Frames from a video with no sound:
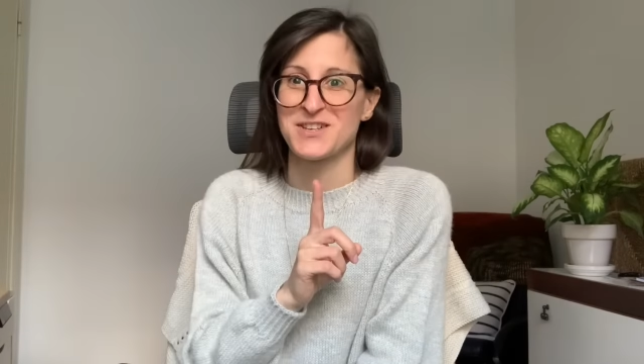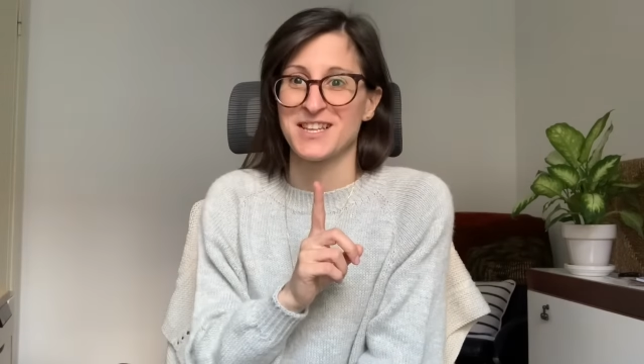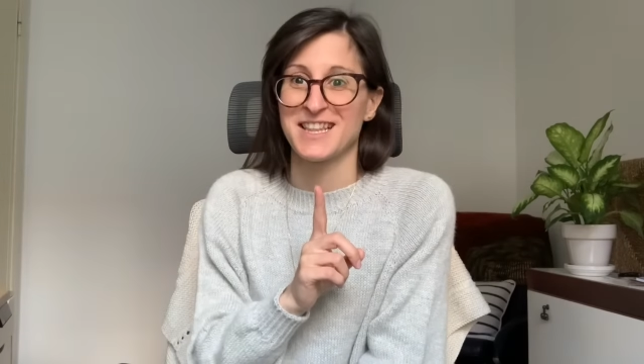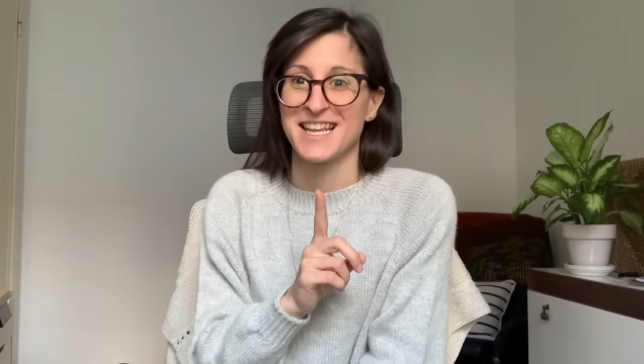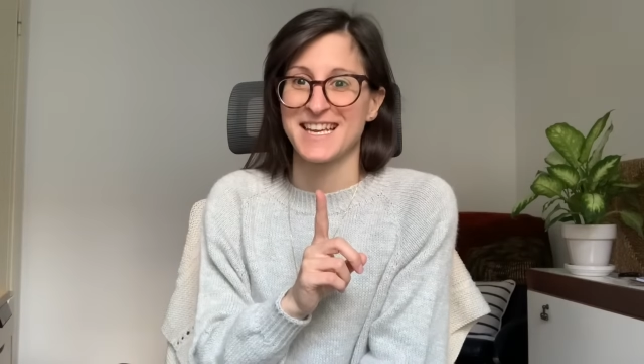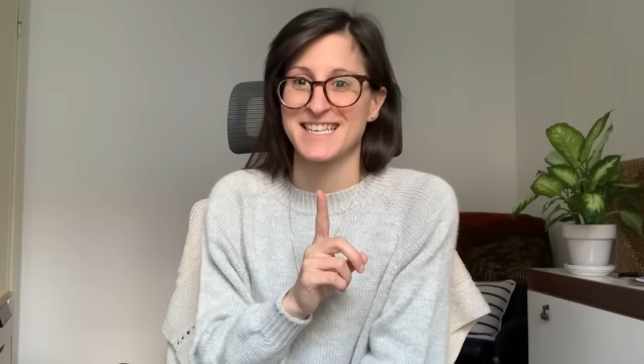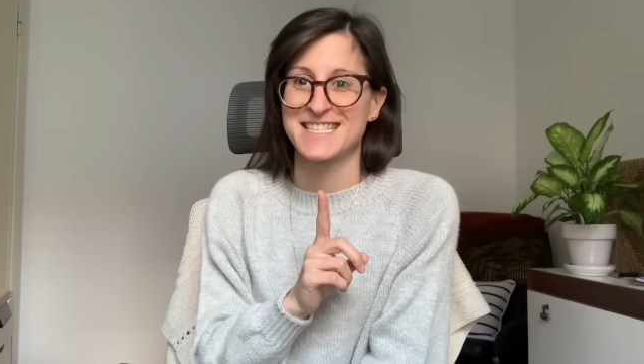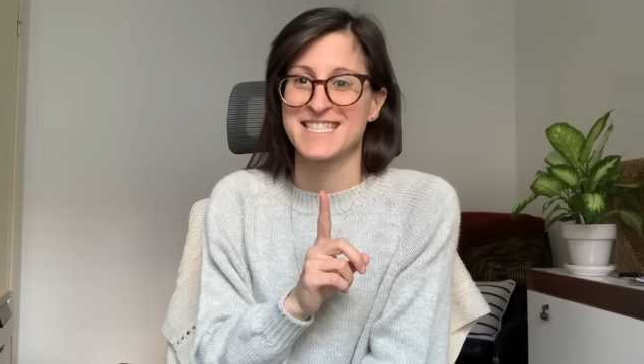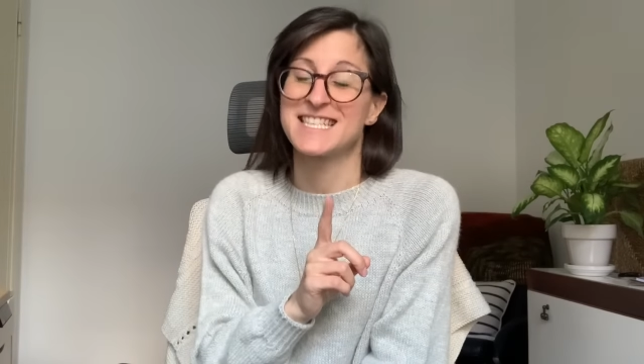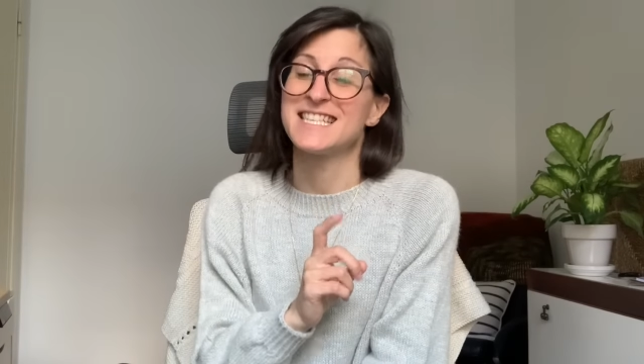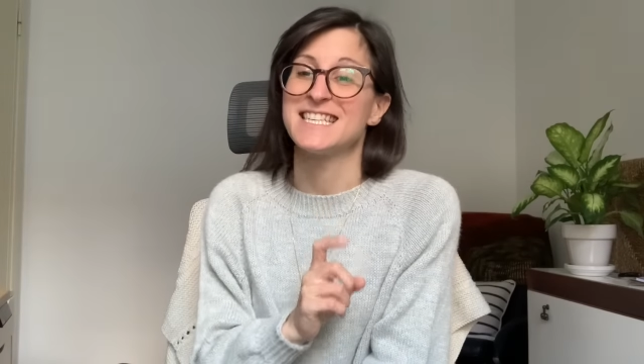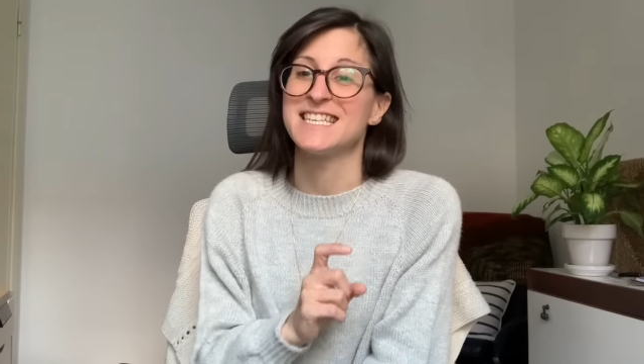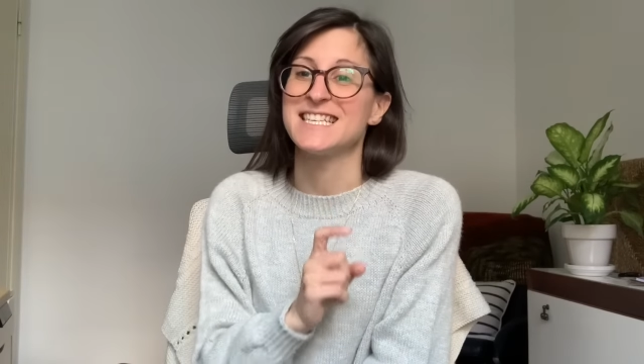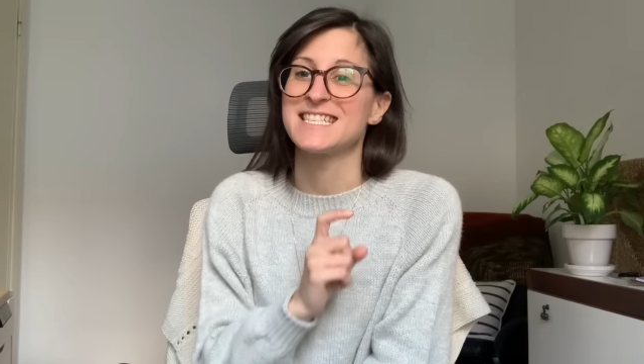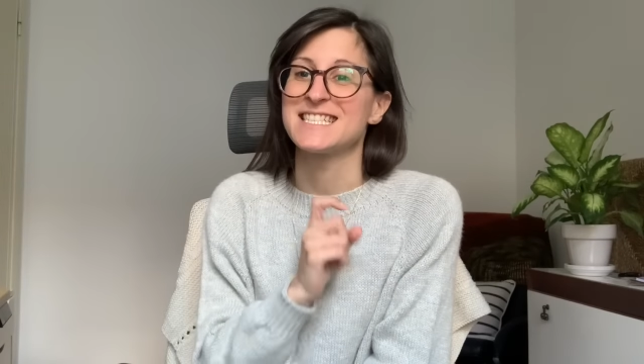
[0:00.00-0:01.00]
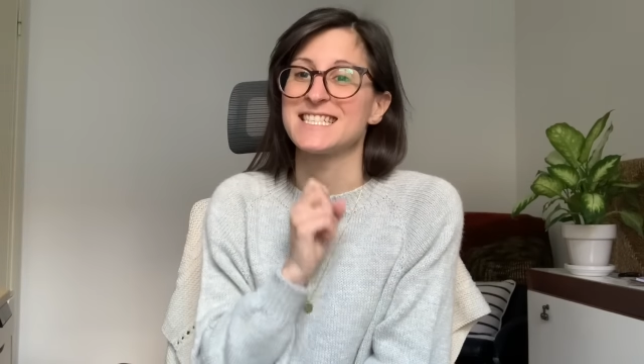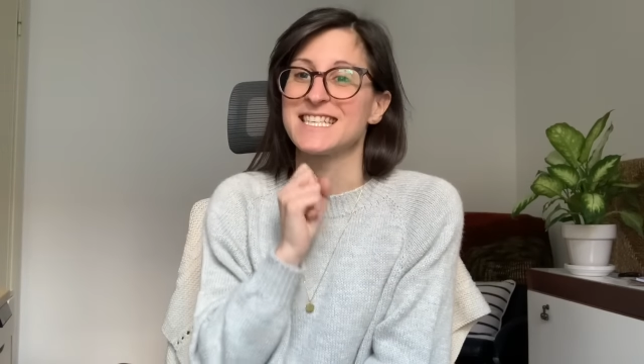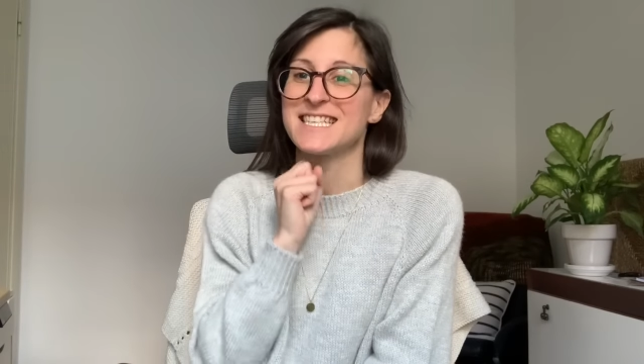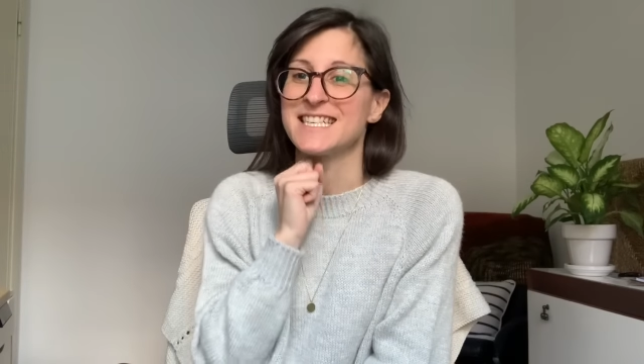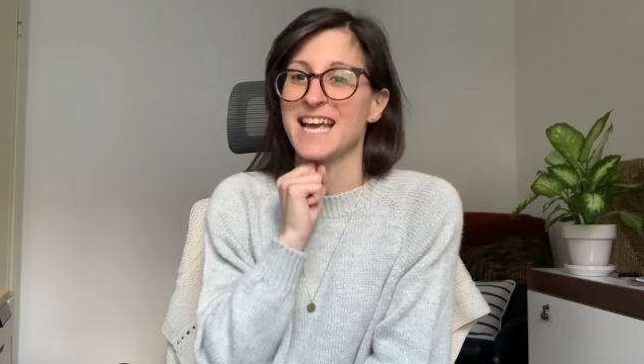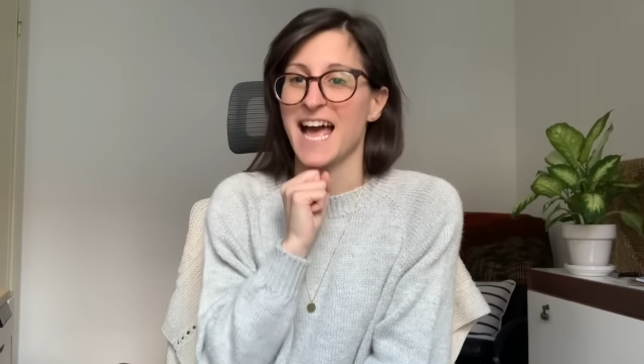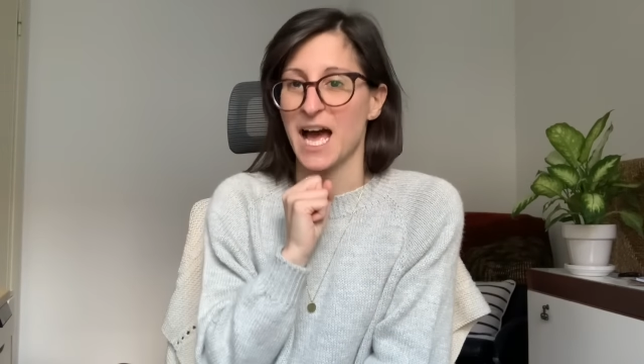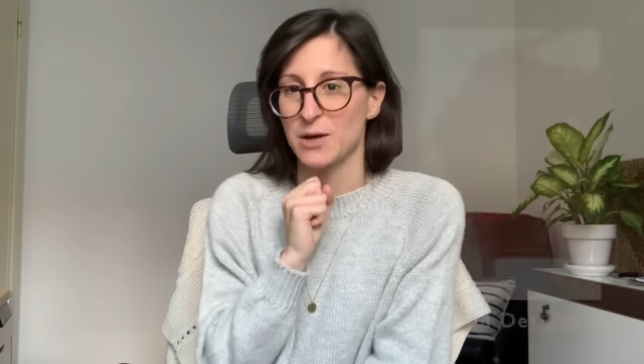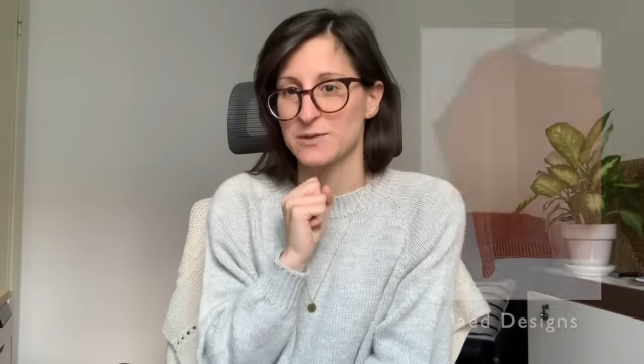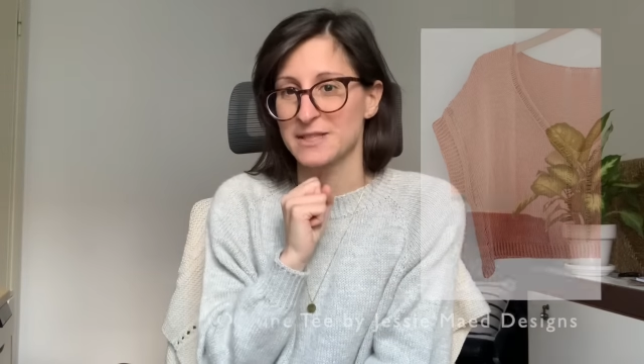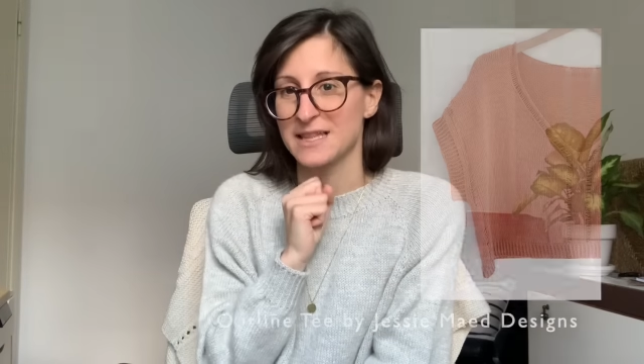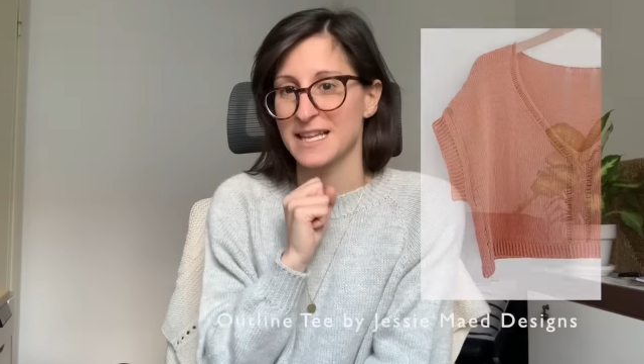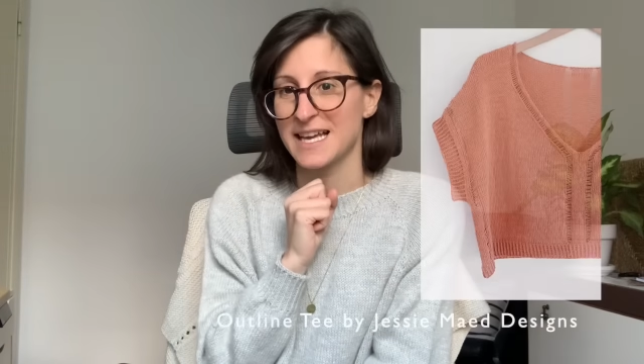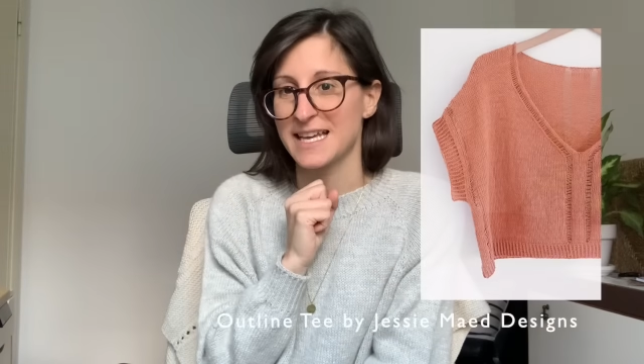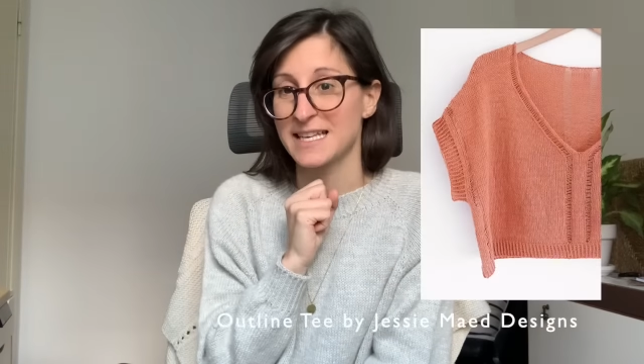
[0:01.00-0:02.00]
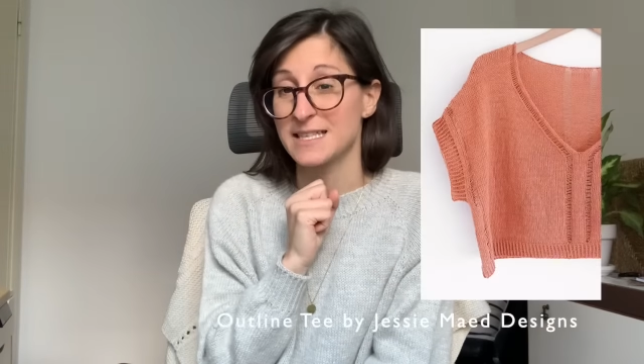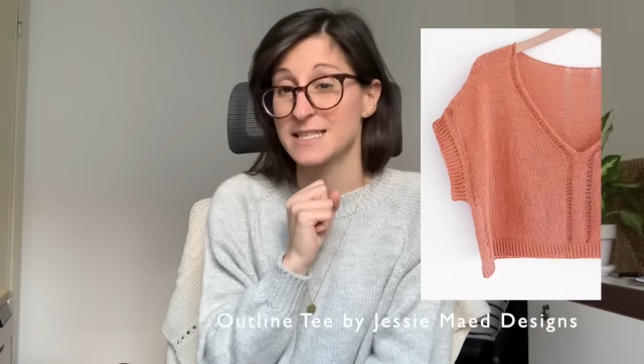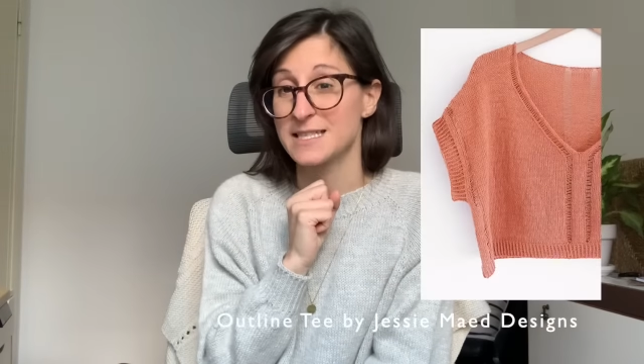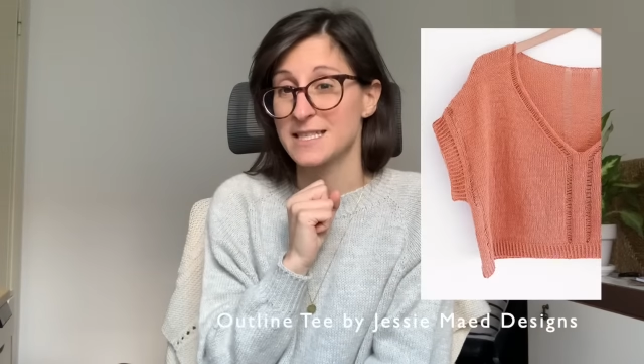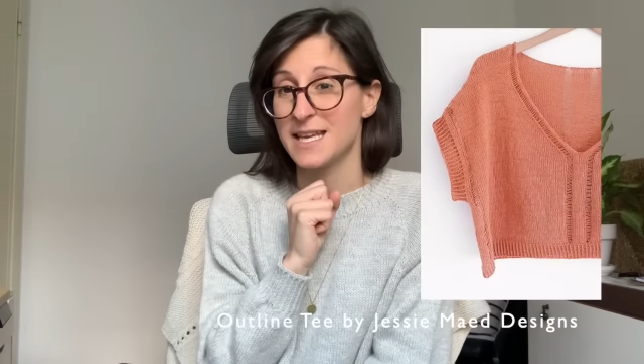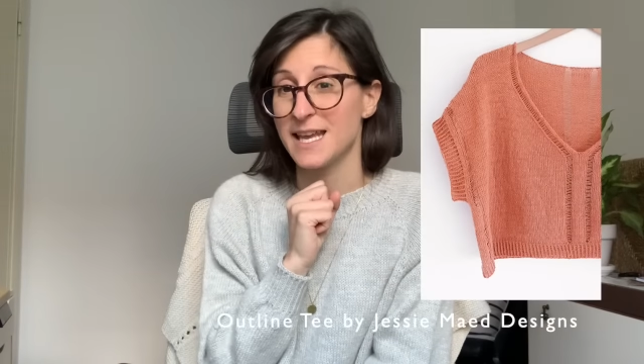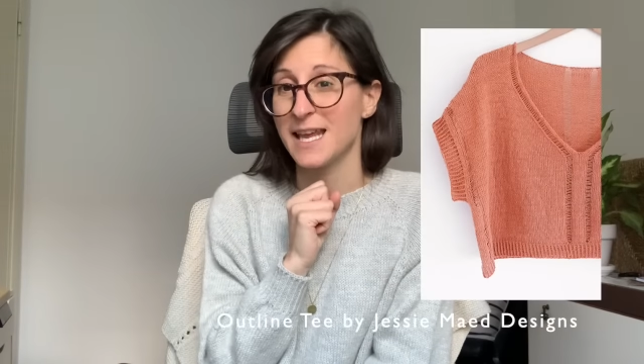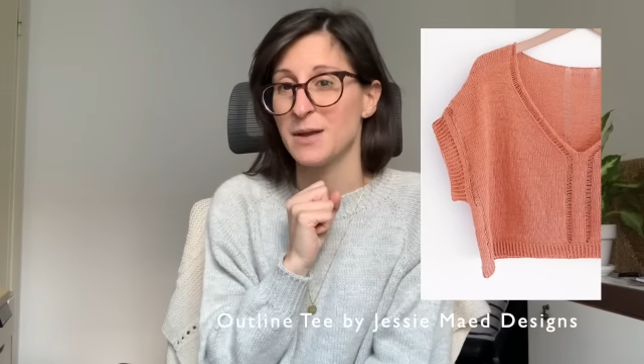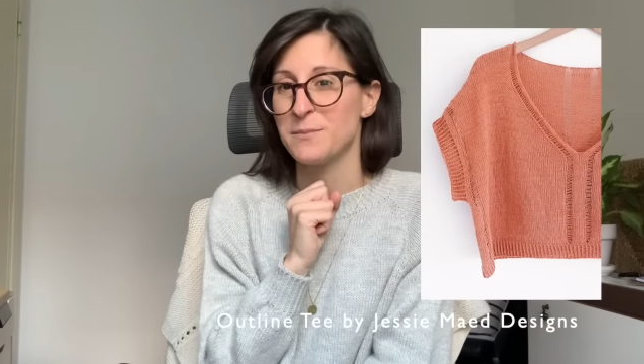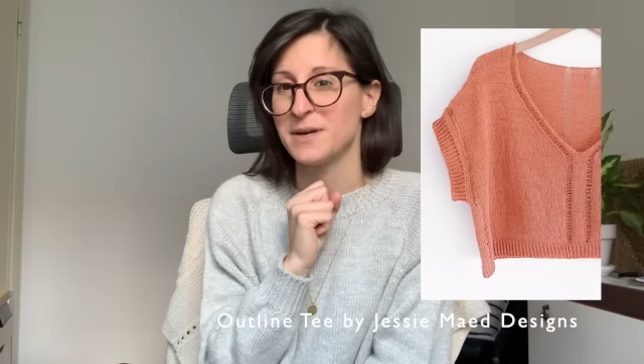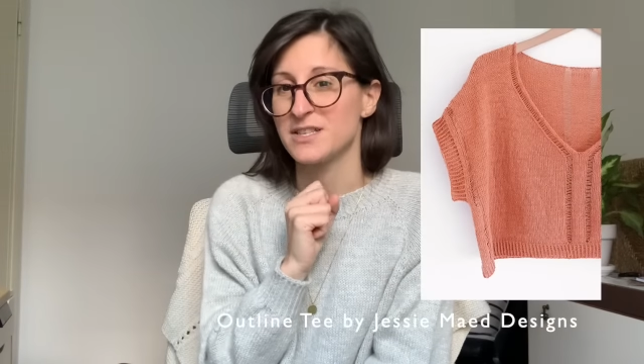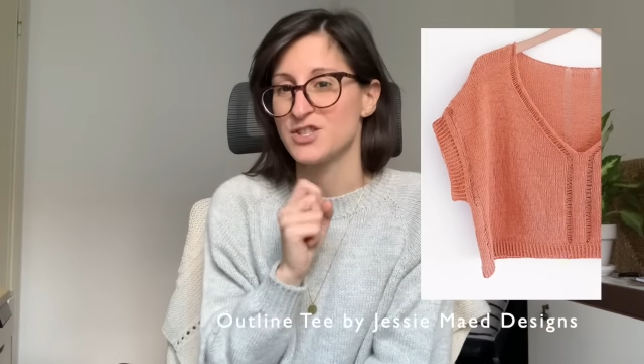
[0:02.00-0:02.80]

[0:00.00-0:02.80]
like to knit an outline tee by